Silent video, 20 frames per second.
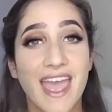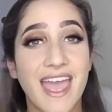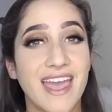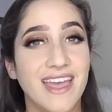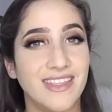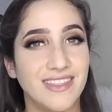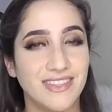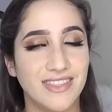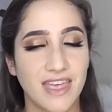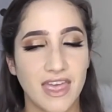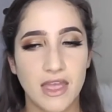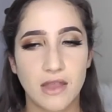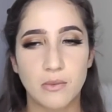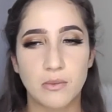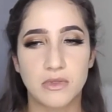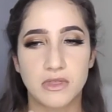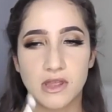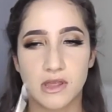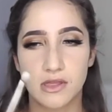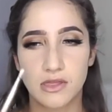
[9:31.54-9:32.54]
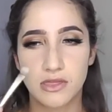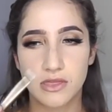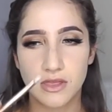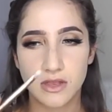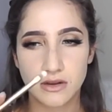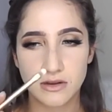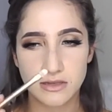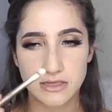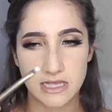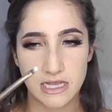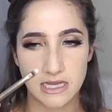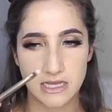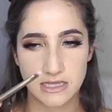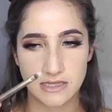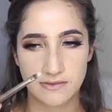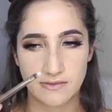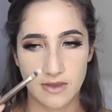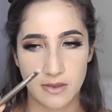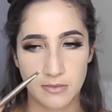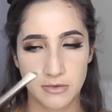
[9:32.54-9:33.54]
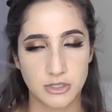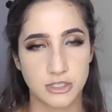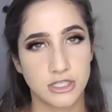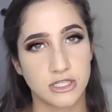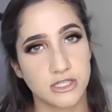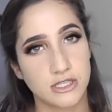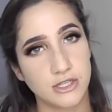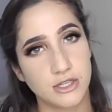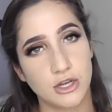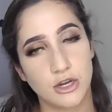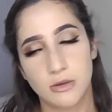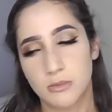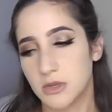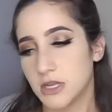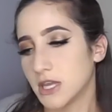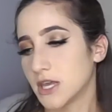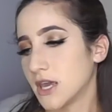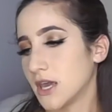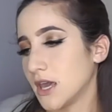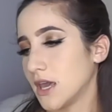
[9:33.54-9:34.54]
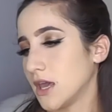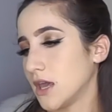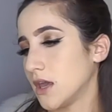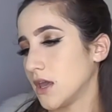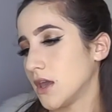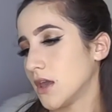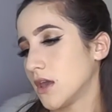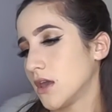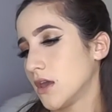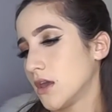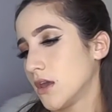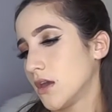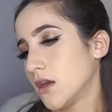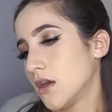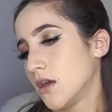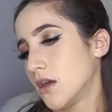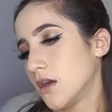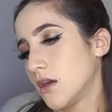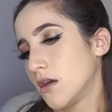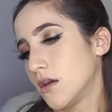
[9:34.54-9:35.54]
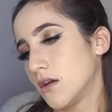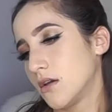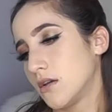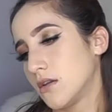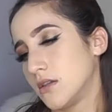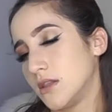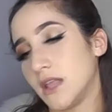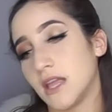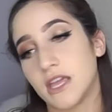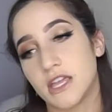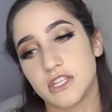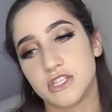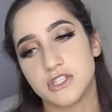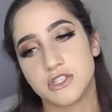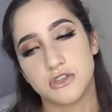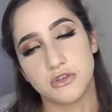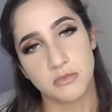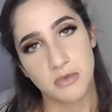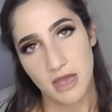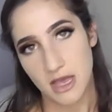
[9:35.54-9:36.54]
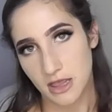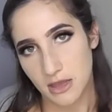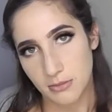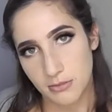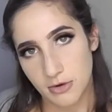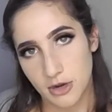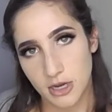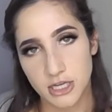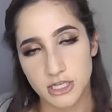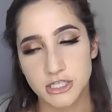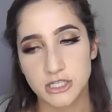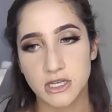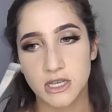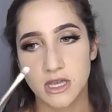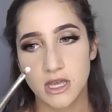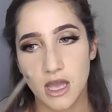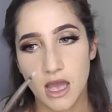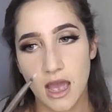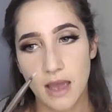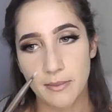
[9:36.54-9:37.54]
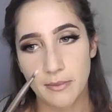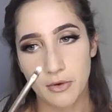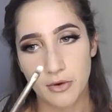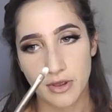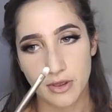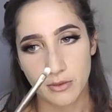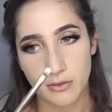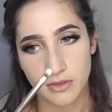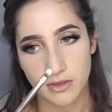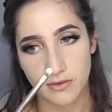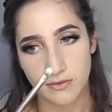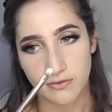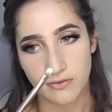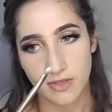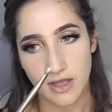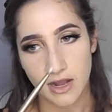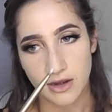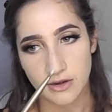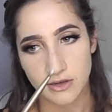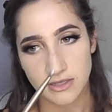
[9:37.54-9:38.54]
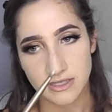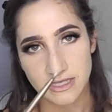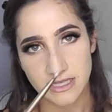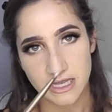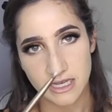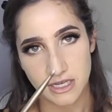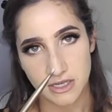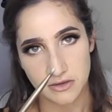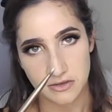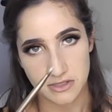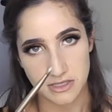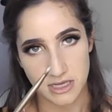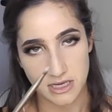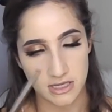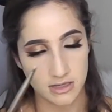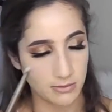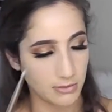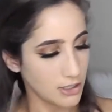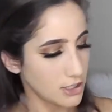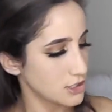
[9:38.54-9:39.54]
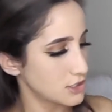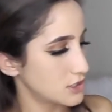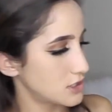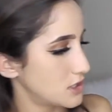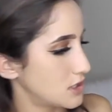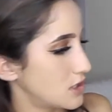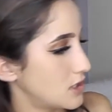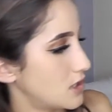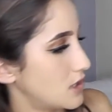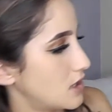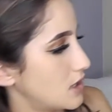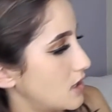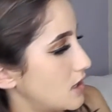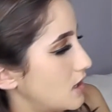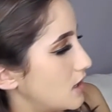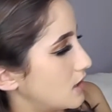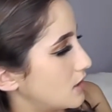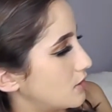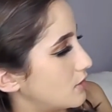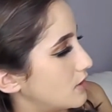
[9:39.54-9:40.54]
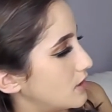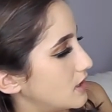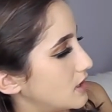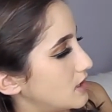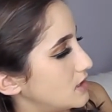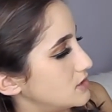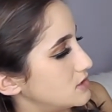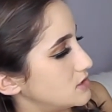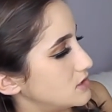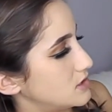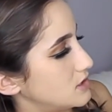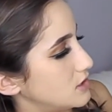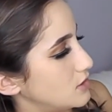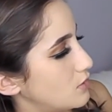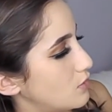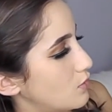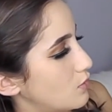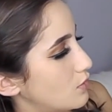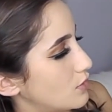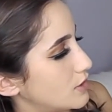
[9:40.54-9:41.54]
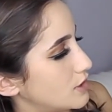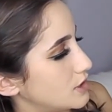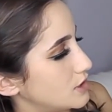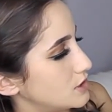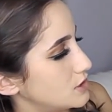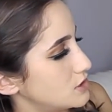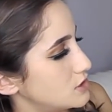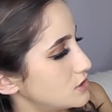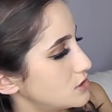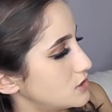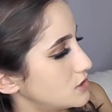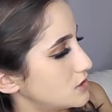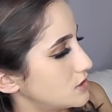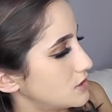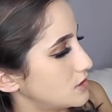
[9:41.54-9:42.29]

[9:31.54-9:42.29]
and then with the thinner side of this flat brush, this is an Urban Decay Naked 2 palette brush. I'm going in with the flatter, skinnier side of the brush. I'm going into the orange.